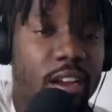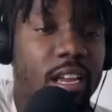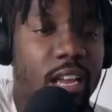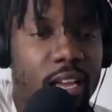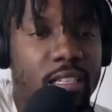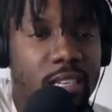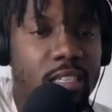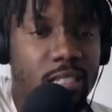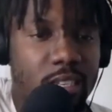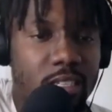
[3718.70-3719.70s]
yeah, it's
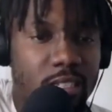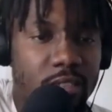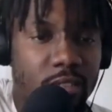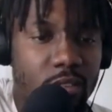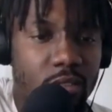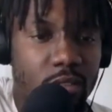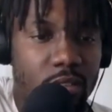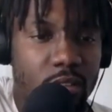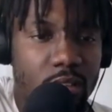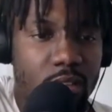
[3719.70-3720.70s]
it's it's difficult. There's a lot of
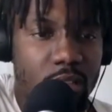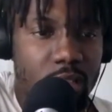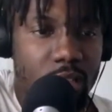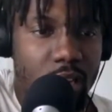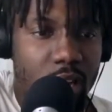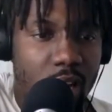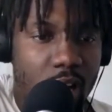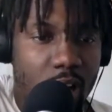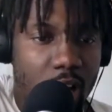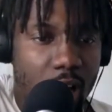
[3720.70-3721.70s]
blood.
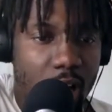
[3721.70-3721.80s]
There's a lot of